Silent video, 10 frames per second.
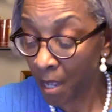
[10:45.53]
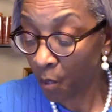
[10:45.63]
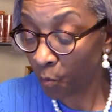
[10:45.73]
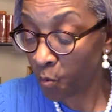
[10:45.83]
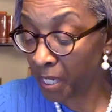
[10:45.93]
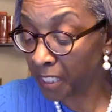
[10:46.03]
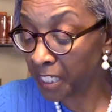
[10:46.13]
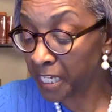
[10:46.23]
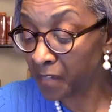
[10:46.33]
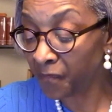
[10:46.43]
when
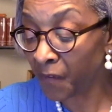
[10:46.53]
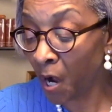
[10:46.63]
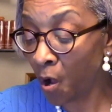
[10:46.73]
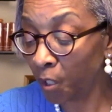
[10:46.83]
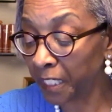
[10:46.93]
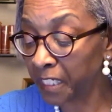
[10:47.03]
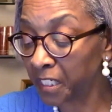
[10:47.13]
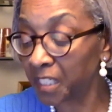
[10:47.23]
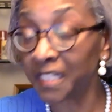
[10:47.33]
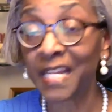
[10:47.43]
ye fall into
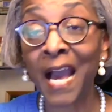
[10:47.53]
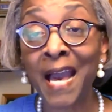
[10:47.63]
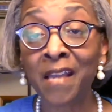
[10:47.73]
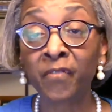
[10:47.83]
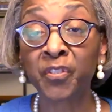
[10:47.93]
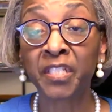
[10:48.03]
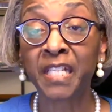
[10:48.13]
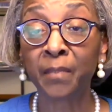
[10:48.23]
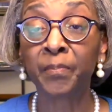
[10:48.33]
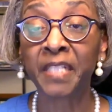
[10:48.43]
divers
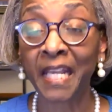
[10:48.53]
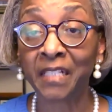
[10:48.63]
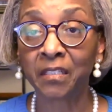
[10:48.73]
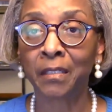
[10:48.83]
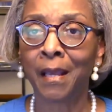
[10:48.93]
temptation."